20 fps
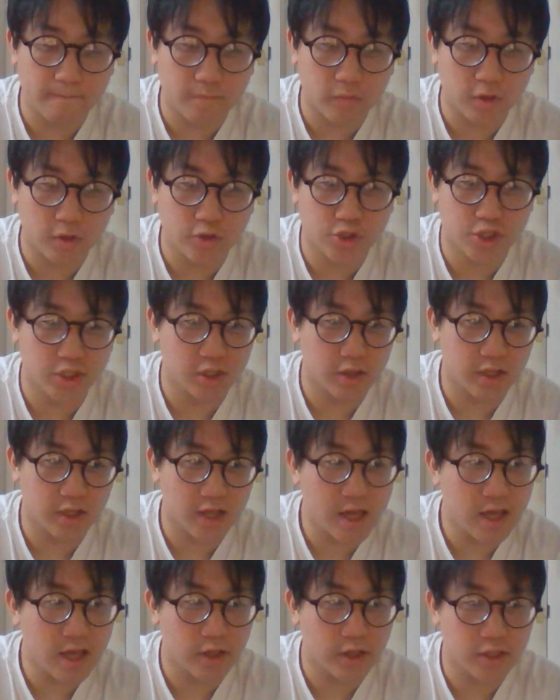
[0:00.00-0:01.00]
You're still a
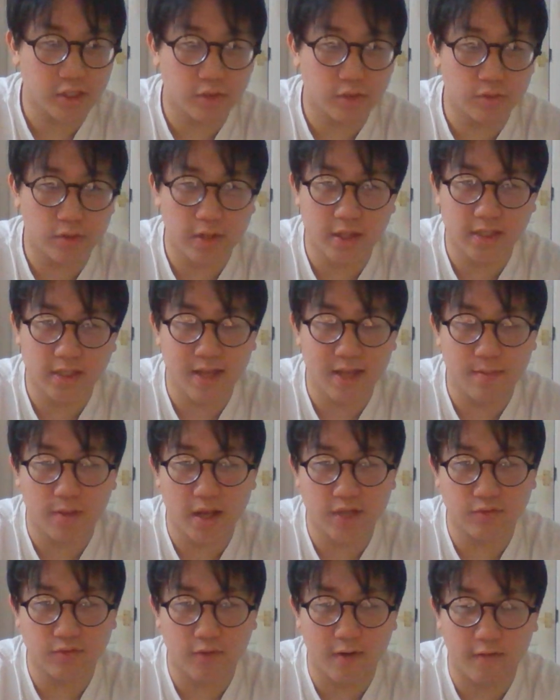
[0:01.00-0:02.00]
geek, you're still in the same
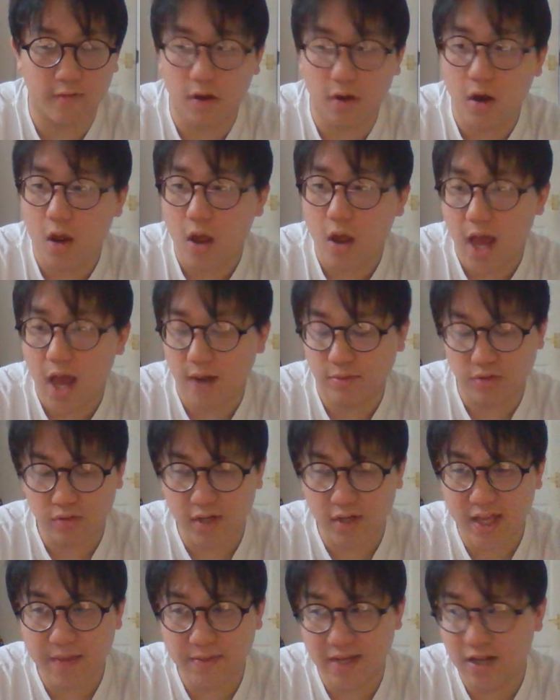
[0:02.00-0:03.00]
place forever. And I'm still
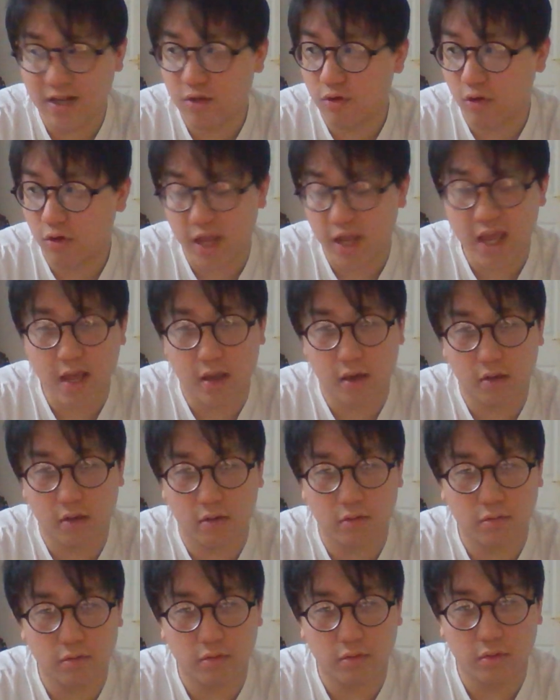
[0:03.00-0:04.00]
gonna keep telling you you're a geek.
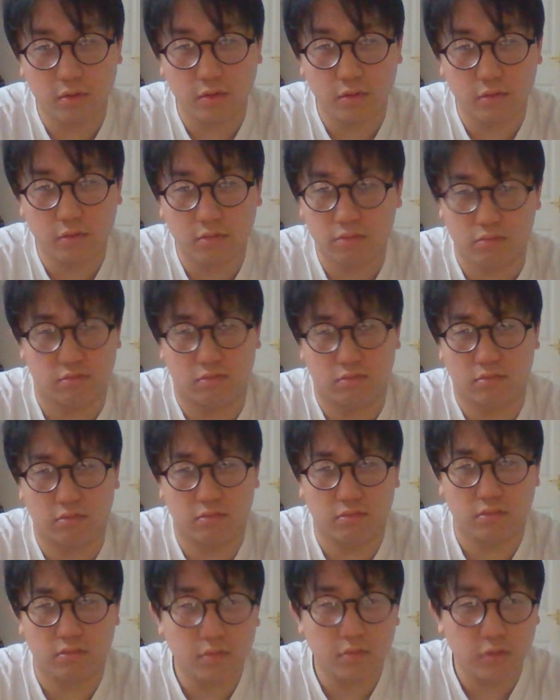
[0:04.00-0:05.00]

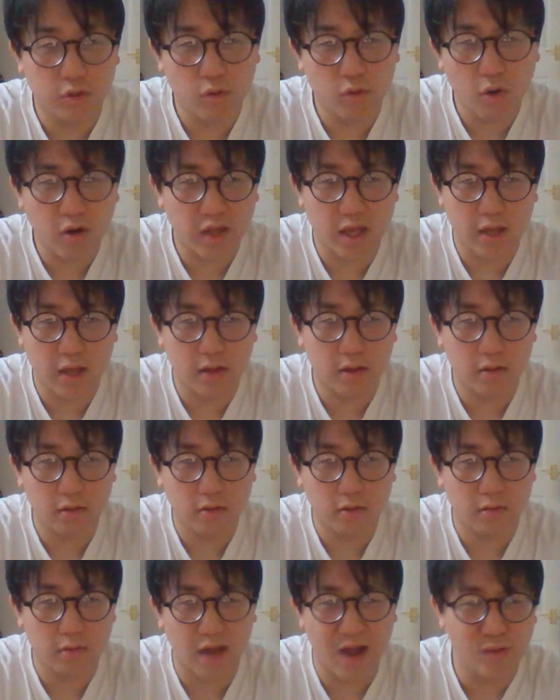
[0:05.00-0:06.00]
You are a geek.
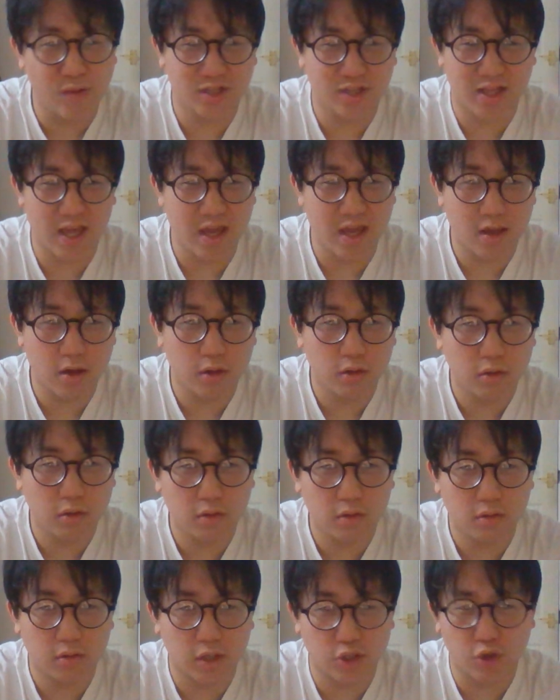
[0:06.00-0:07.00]
I was a geek.
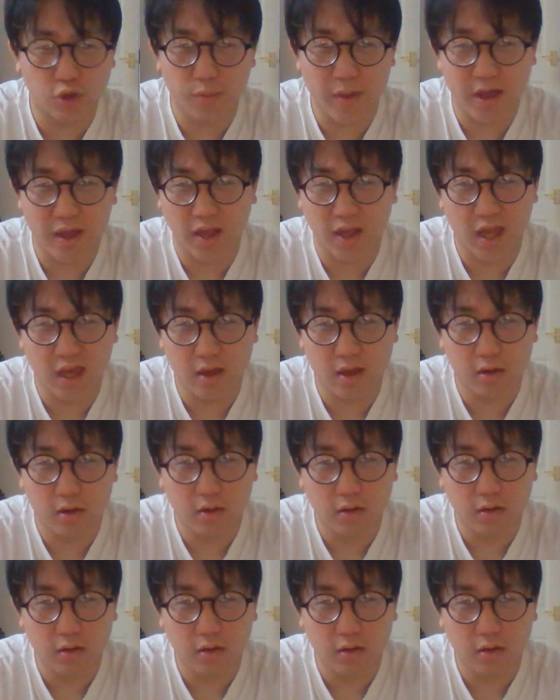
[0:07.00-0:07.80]
I stopped being a geek.